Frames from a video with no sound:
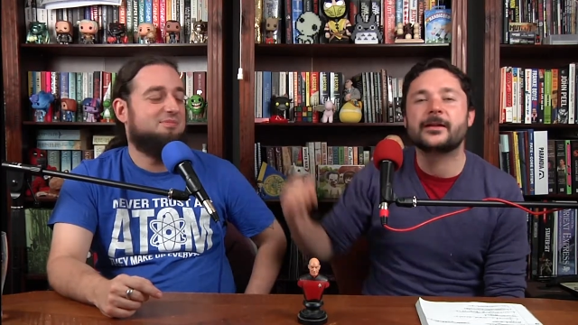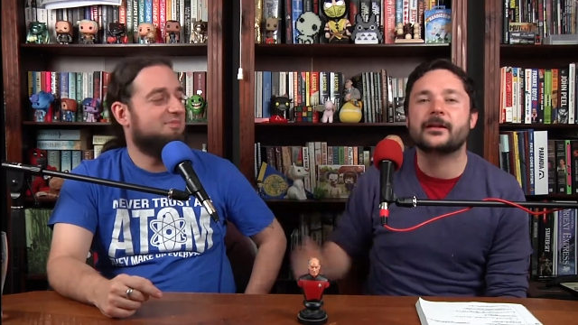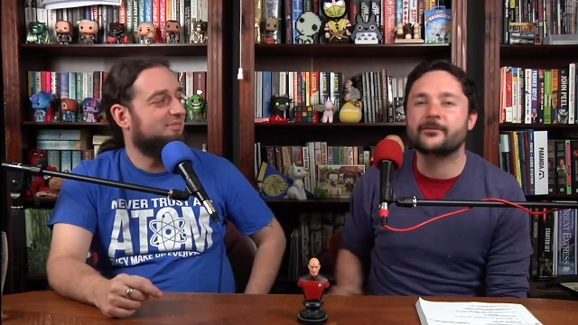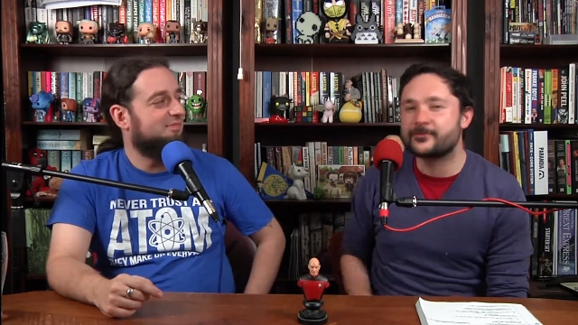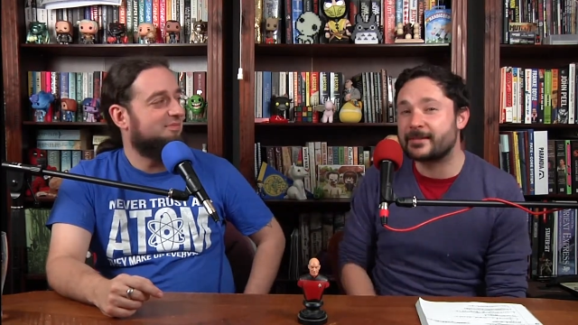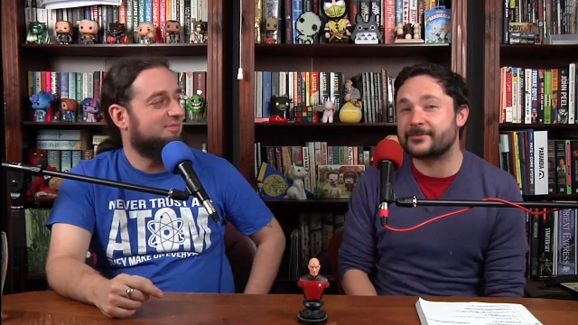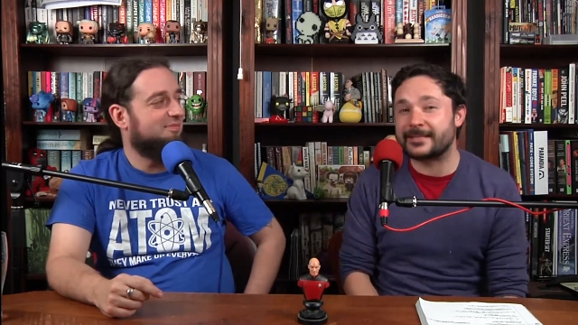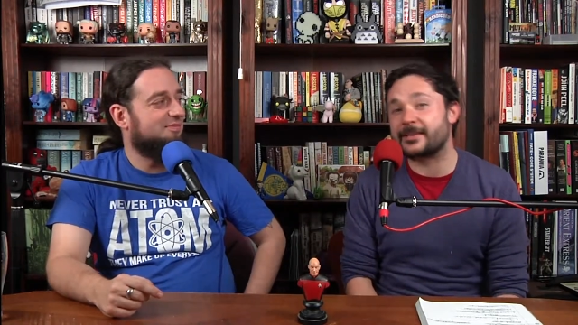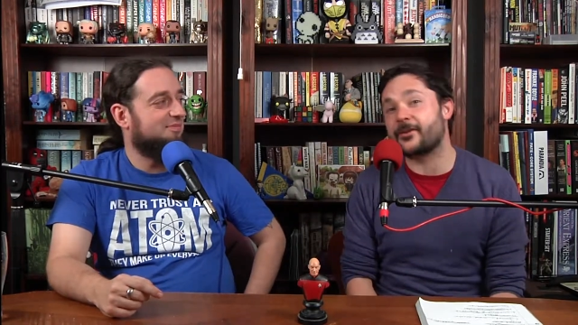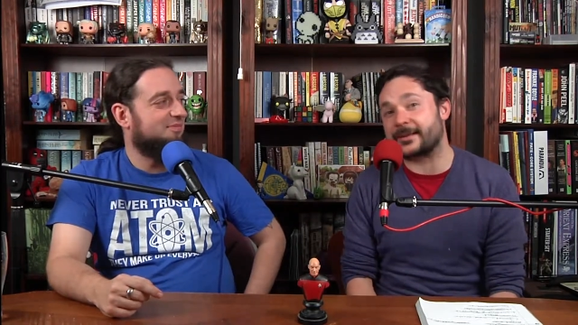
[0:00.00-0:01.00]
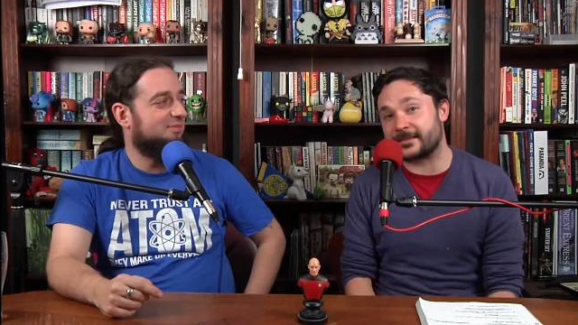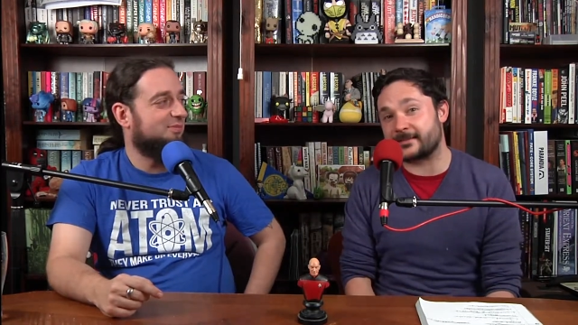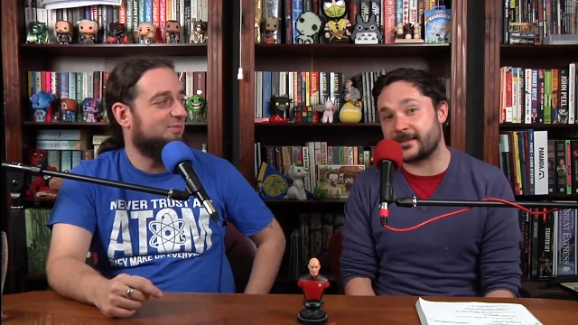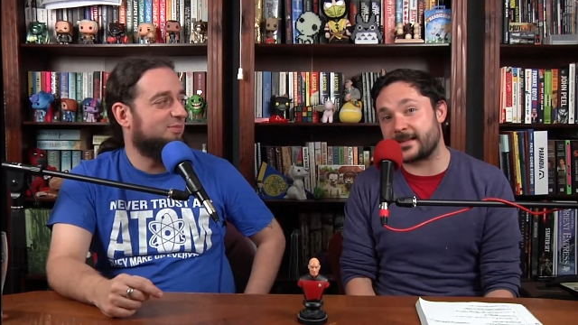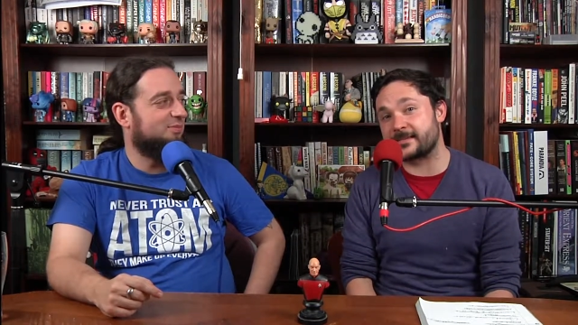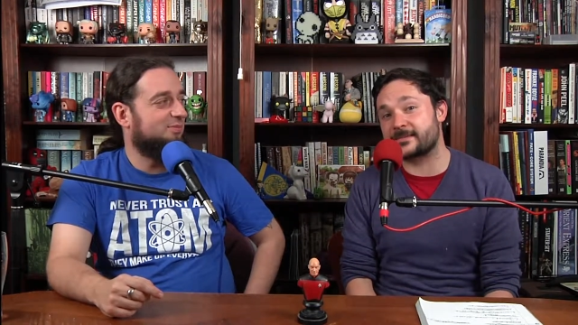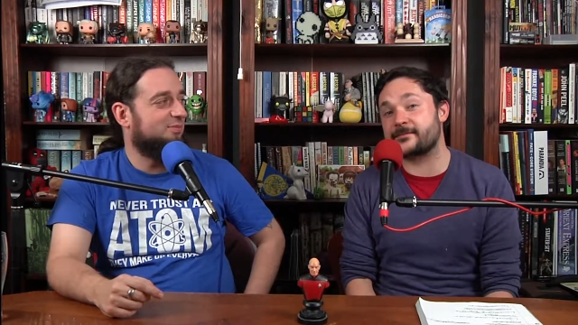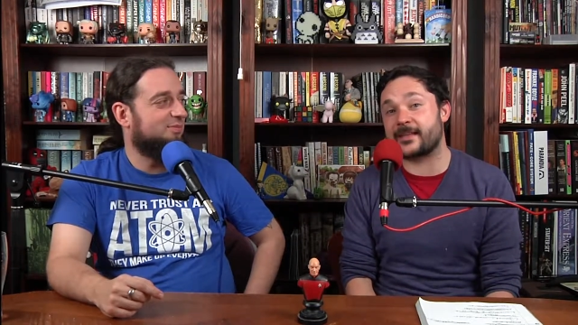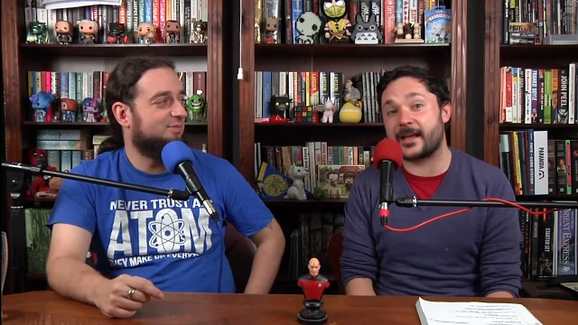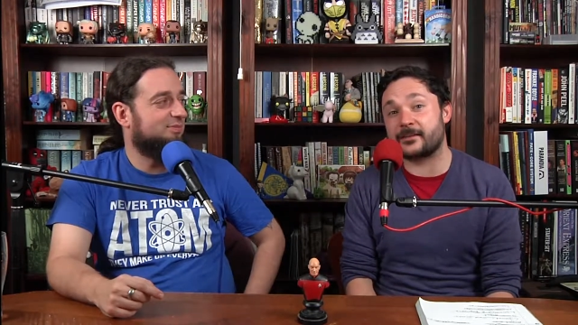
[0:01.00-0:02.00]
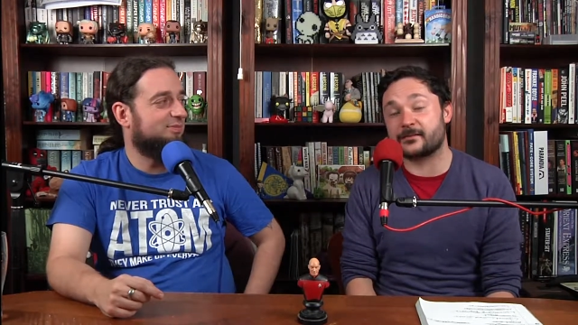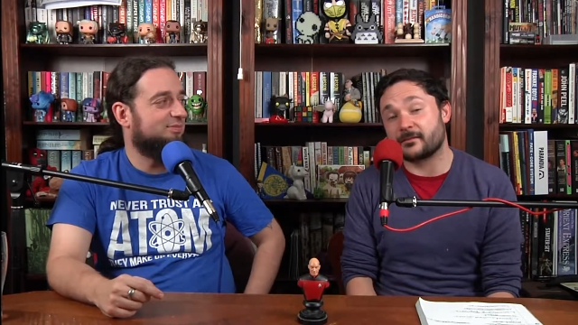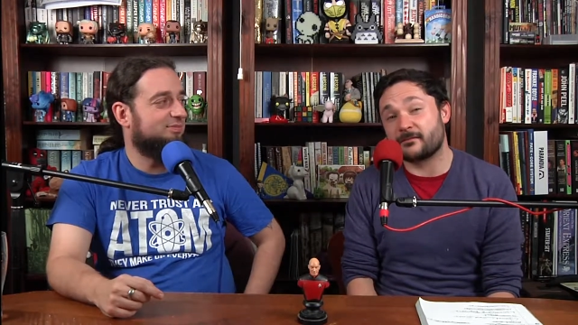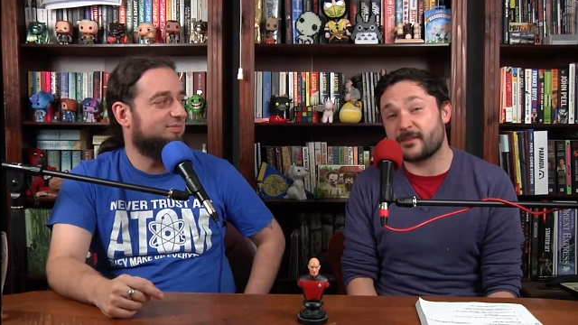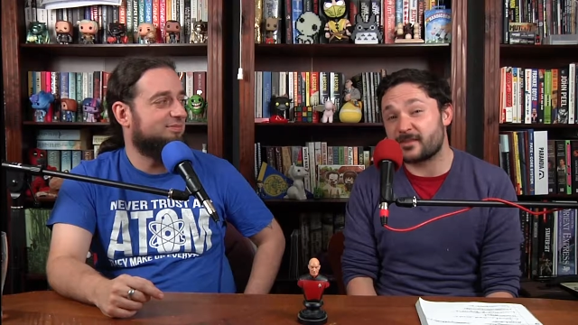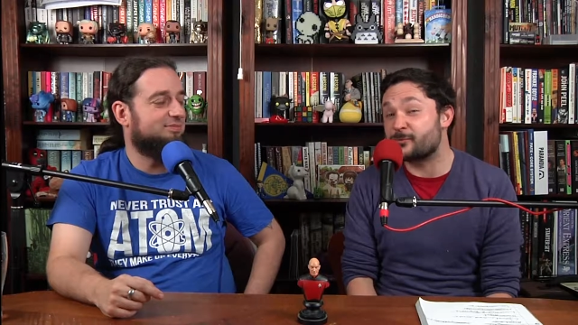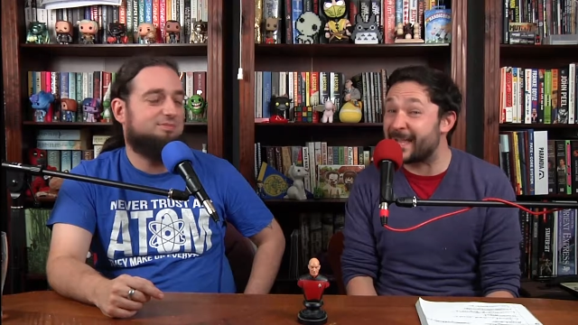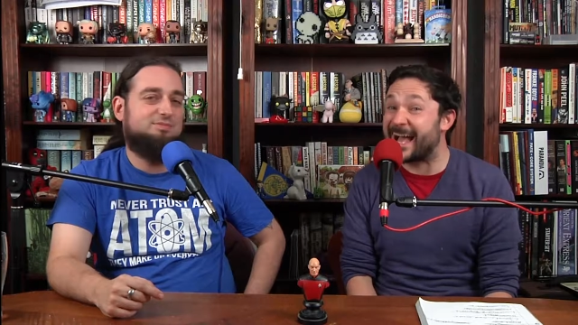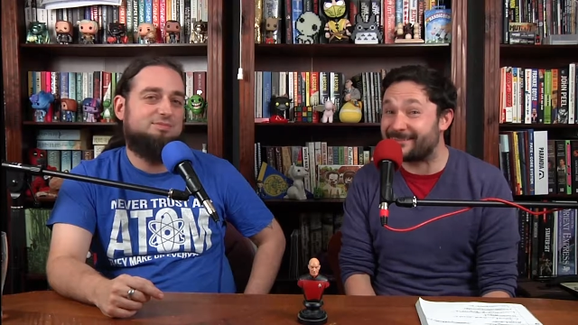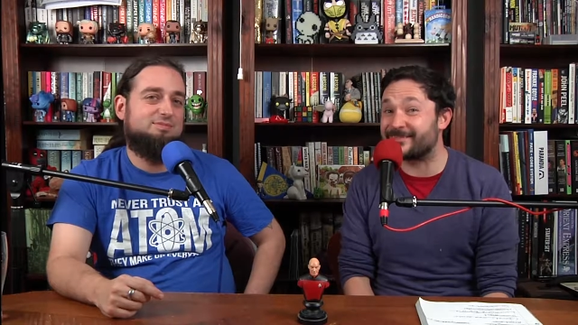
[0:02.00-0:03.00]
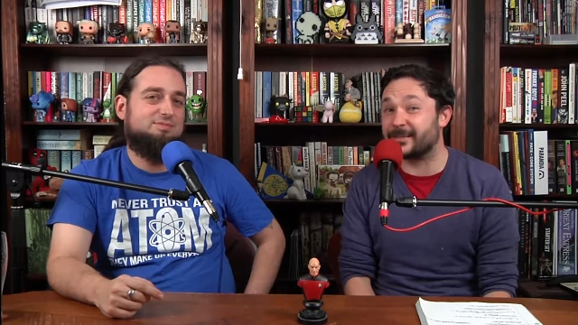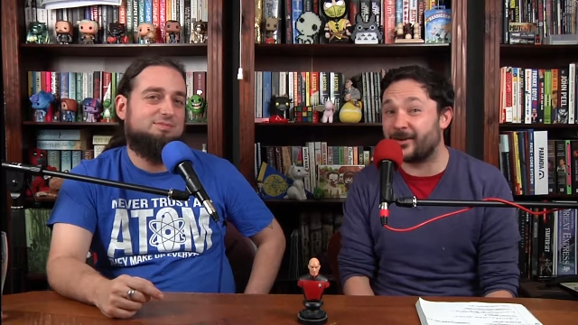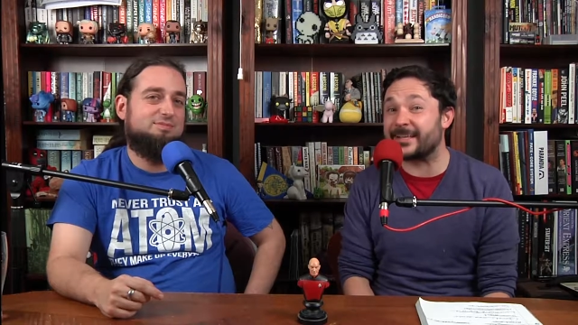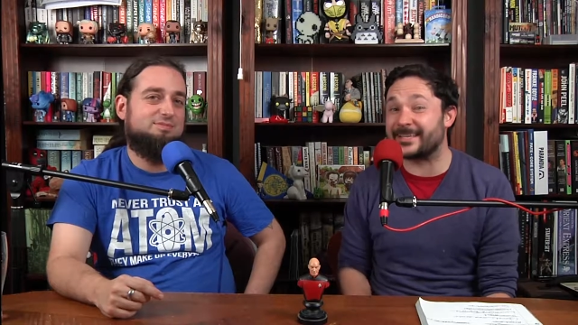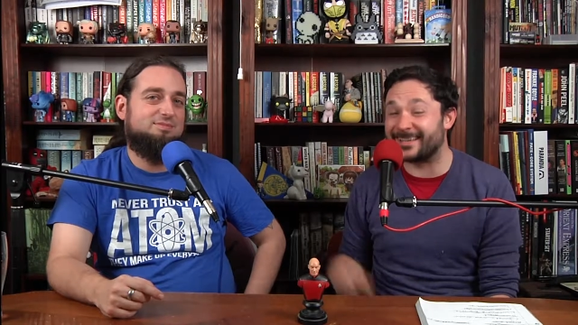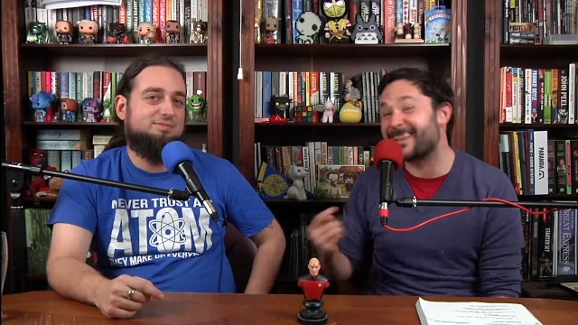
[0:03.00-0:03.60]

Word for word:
Speaker 1: If you really, really liked this, then first of all, you have to like it.